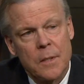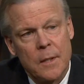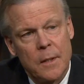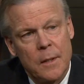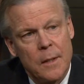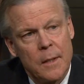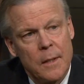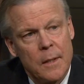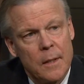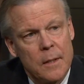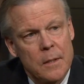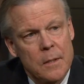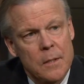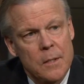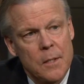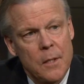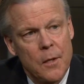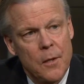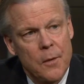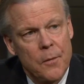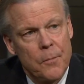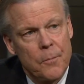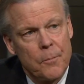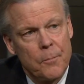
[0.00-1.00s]
a, is
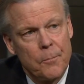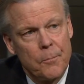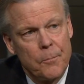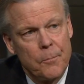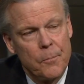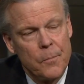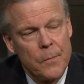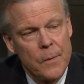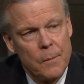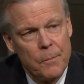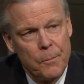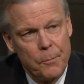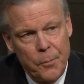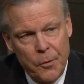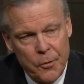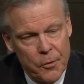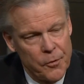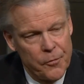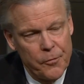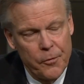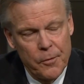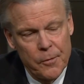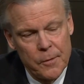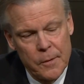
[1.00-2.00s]
a
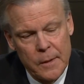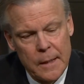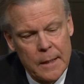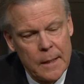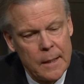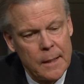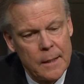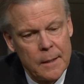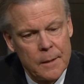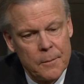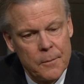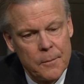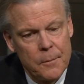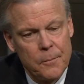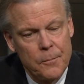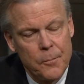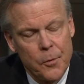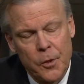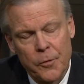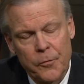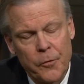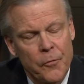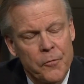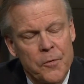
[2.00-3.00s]
beautiful, uh,
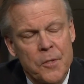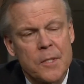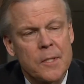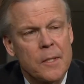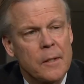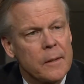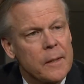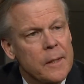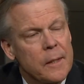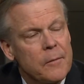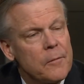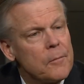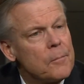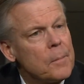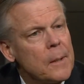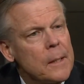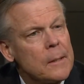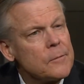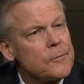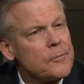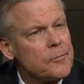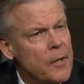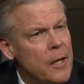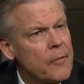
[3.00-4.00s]
beautiful facility of
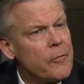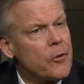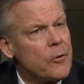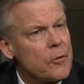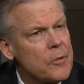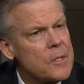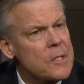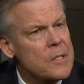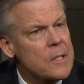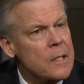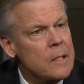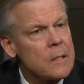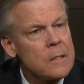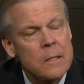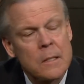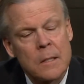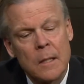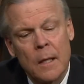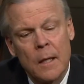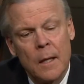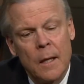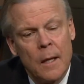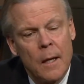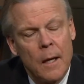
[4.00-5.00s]
about 500 seats.
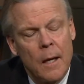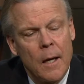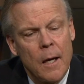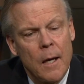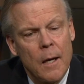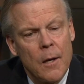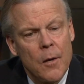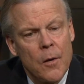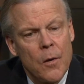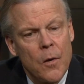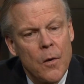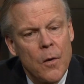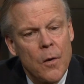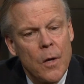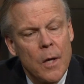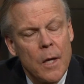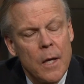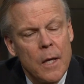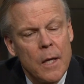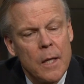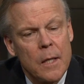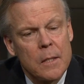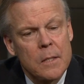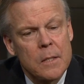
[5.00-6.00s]
Uh,
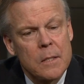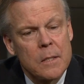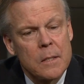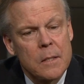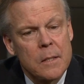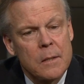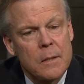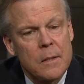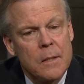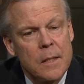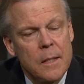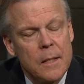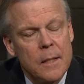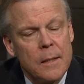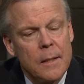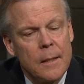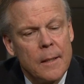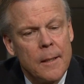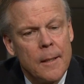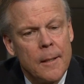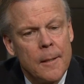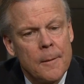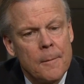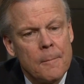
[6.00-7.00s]
it's the,
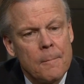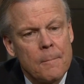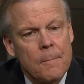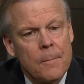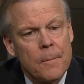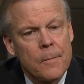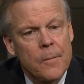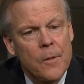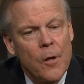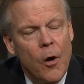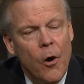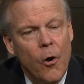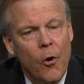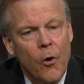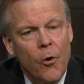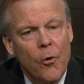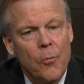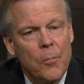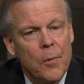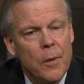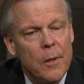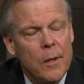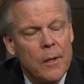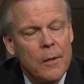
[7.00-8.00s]
um, the
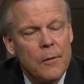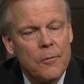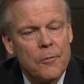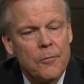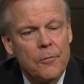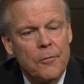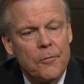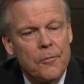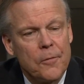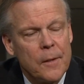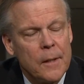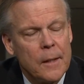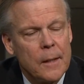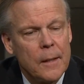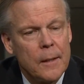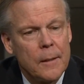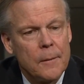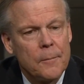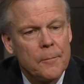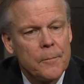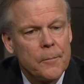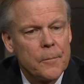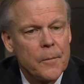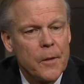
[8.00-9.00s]
home of,
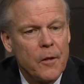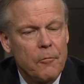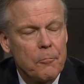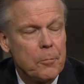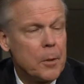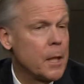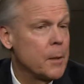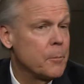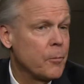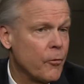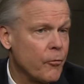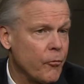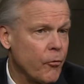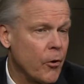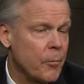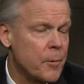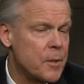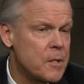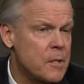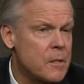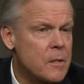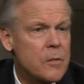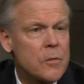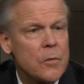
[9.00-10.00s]
um, of Peak
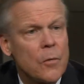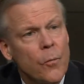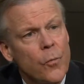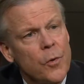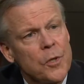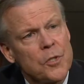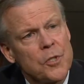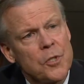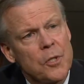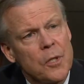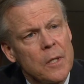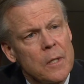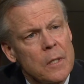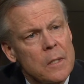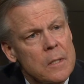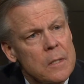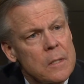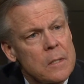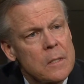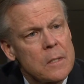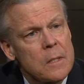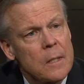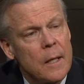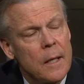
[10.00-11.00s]
Performances, which
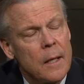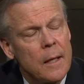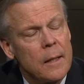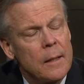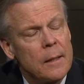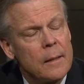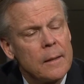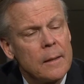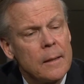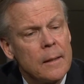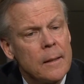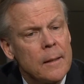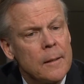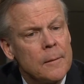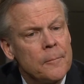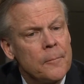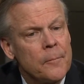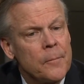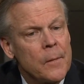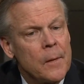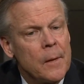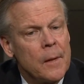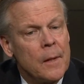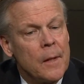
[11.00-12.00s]
is a, um,
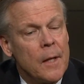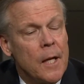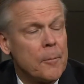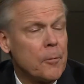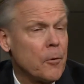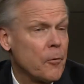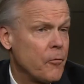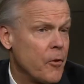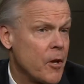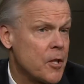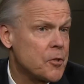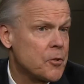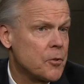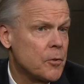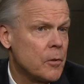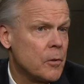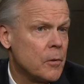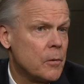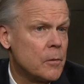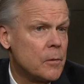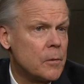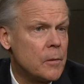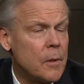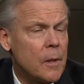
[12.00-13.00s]
a
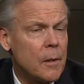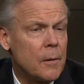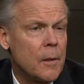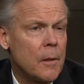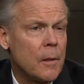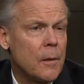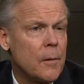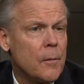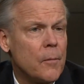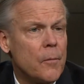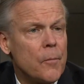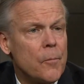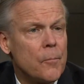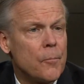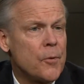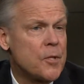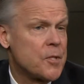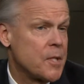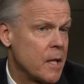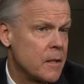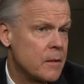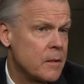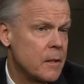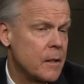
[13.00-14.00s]
professional uh,
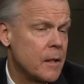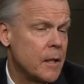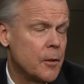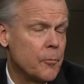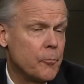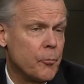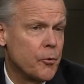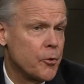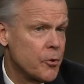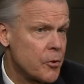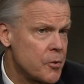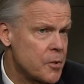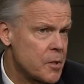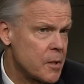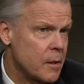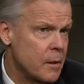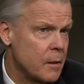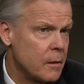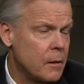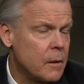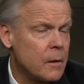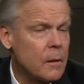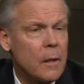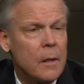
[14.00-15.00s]
presenting and
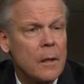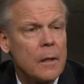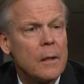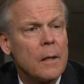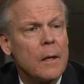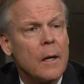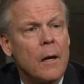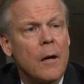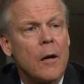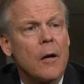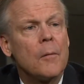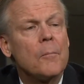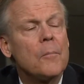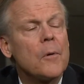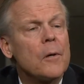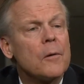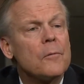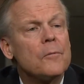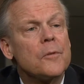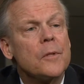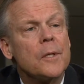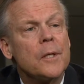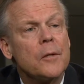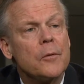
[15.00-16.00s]
producing uh, arm
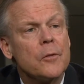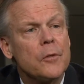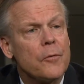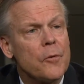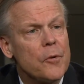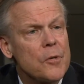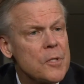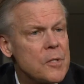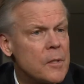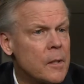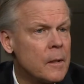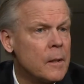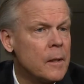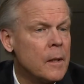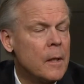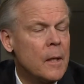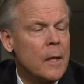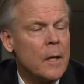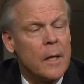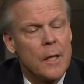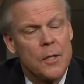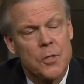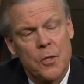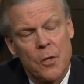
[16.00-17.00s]
of the university.
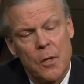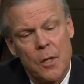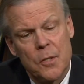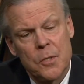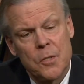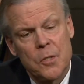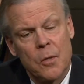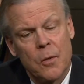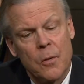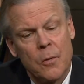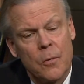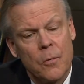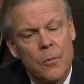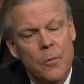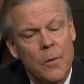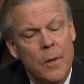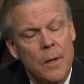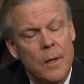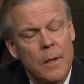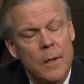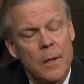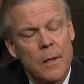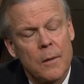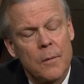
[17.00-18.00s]
It's also
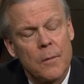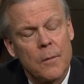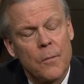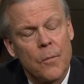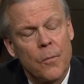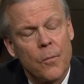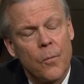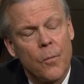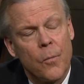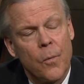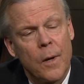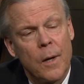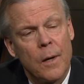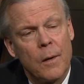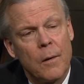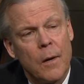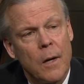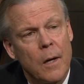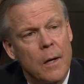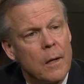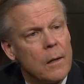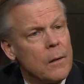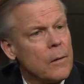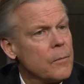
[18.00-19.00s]
uh, where
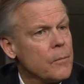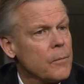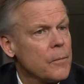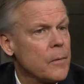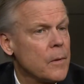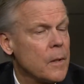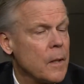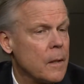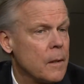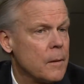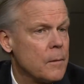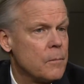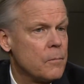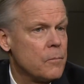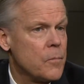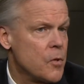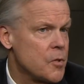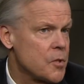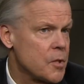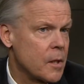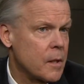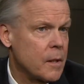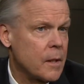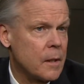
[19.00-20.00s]
our
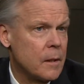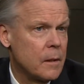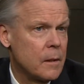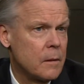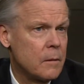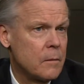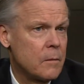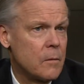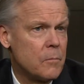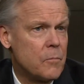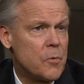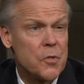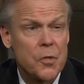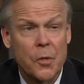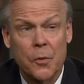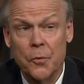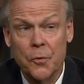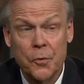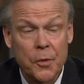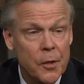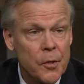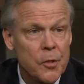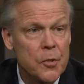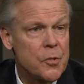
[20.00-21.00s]
music and musical
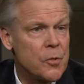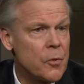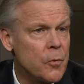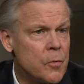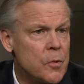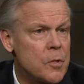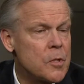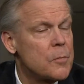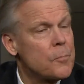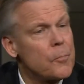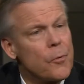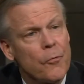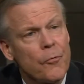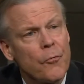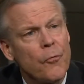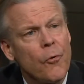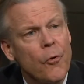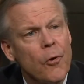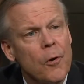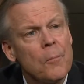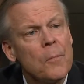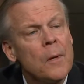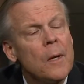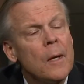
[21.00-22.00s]
theater students
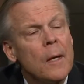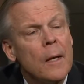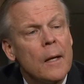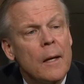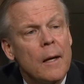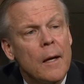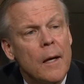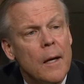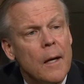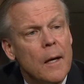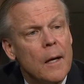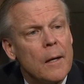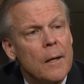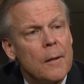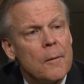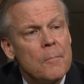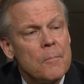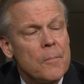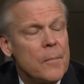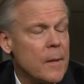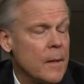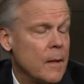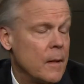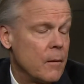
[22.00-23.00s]
perform.
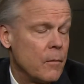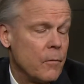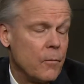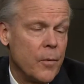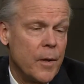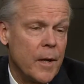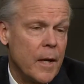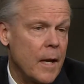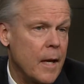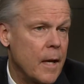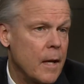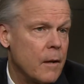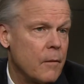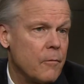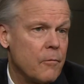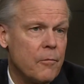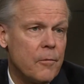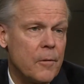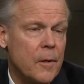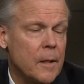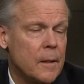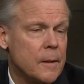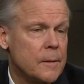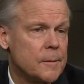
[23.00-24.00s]
Um, we have
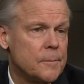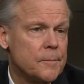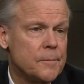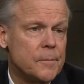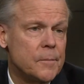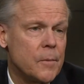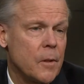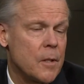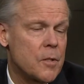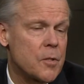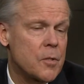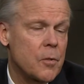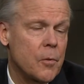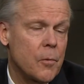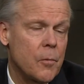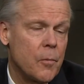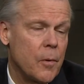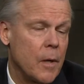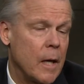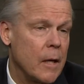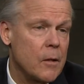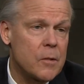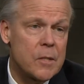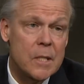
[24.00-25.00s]
uh,
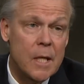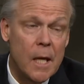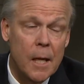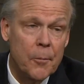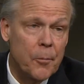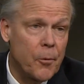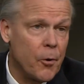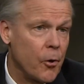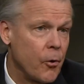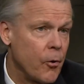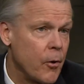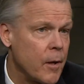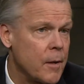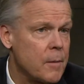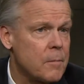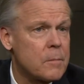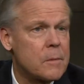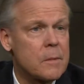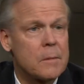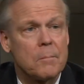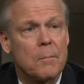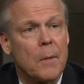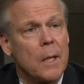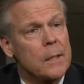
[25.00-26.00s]
also outside
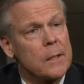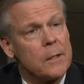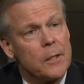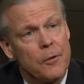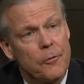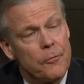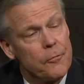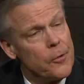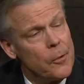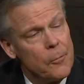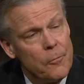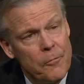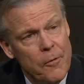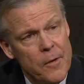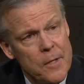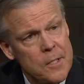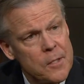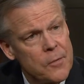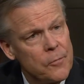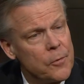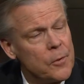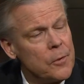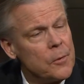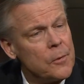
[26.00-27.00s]
programs. Montclair Film
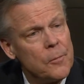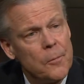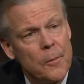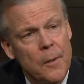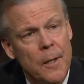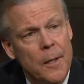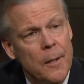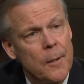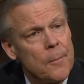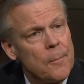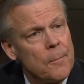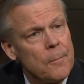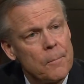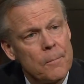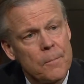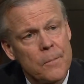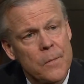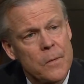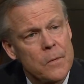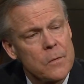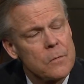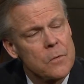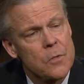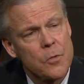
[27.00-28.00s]
Festival um,
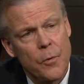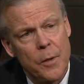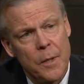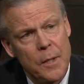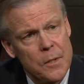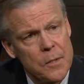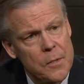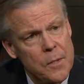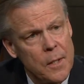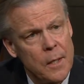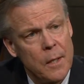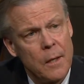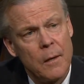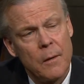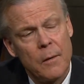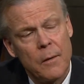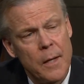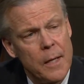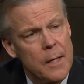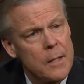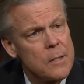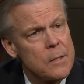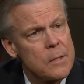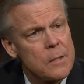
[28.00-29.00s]
screens there,
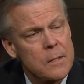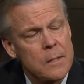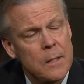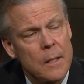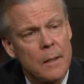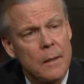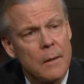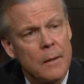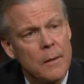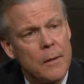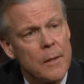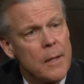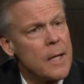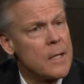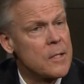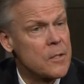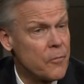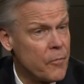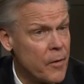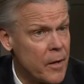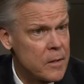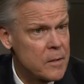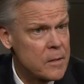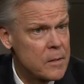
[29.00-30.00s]
has, uh, has
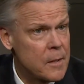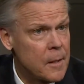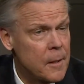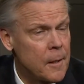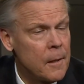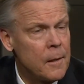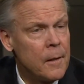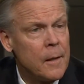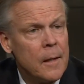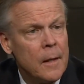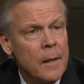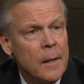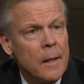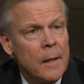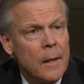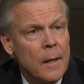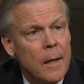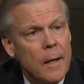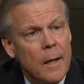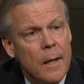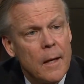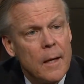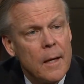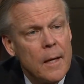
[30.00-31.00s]
events there.
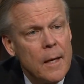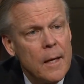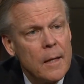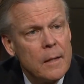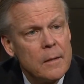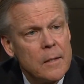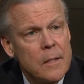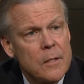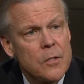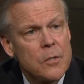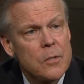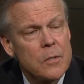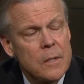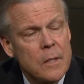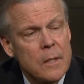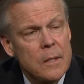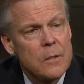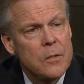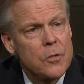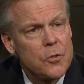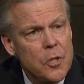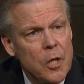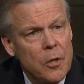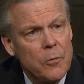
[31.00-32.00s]
Uh, and it's,
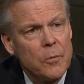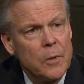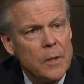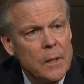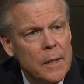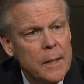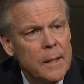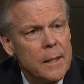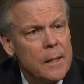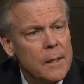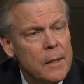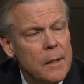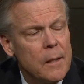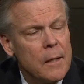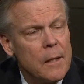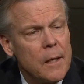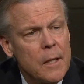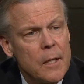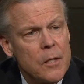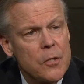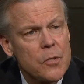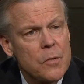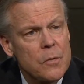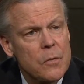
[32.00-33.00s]
it's generally
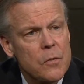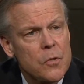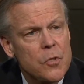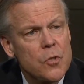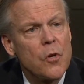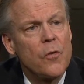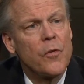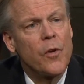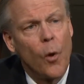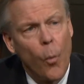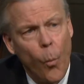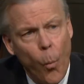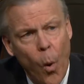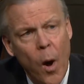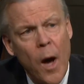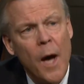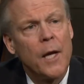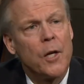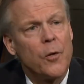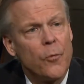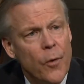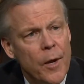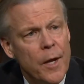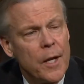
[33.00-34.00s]
uh, serving a
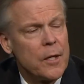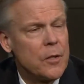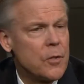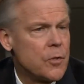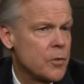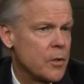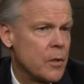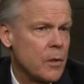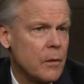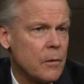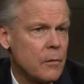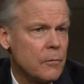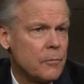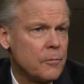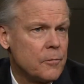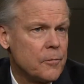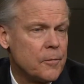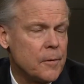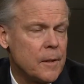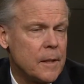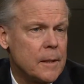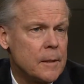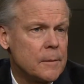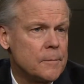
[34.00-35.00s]
wide range
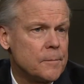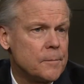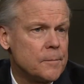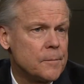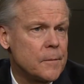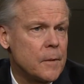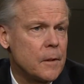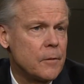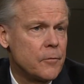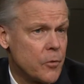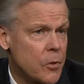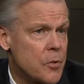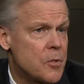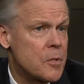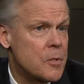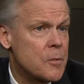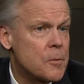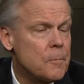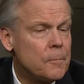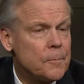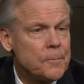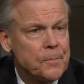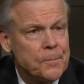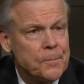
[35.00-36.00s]
of, um, of uses.